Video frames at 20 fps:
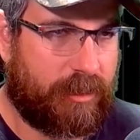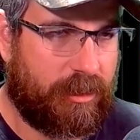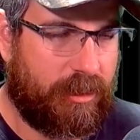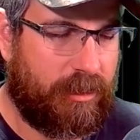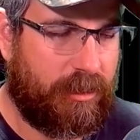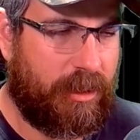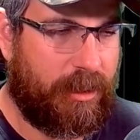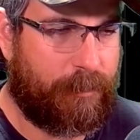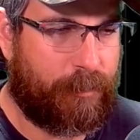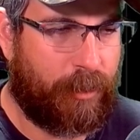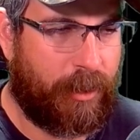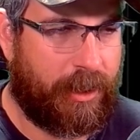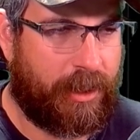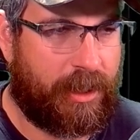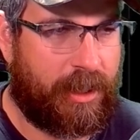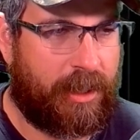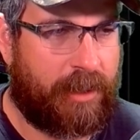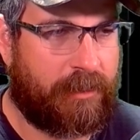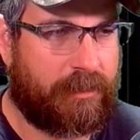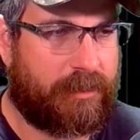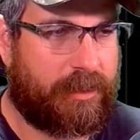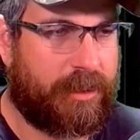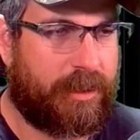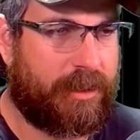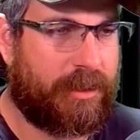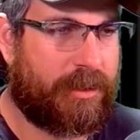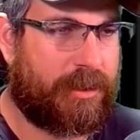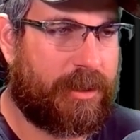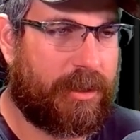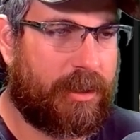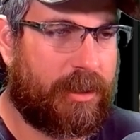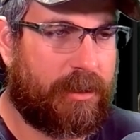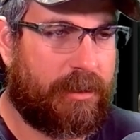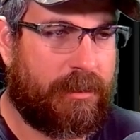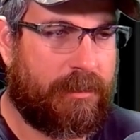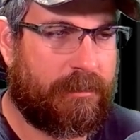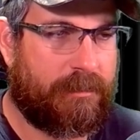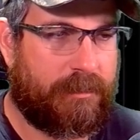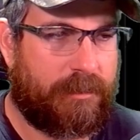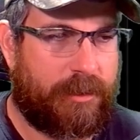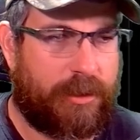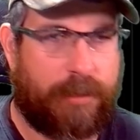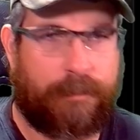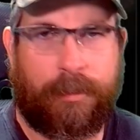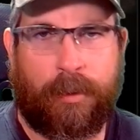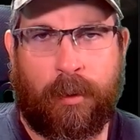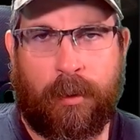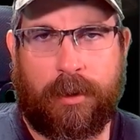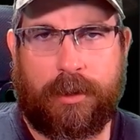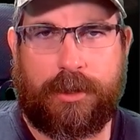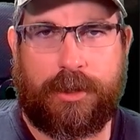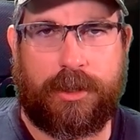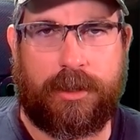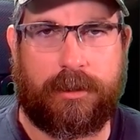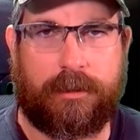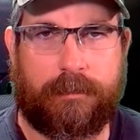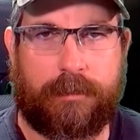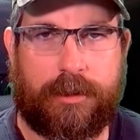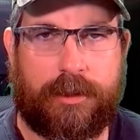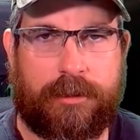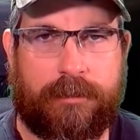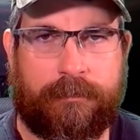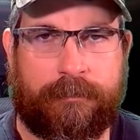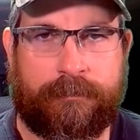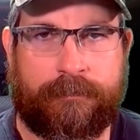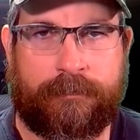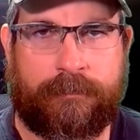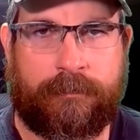Then they bring out these support gems.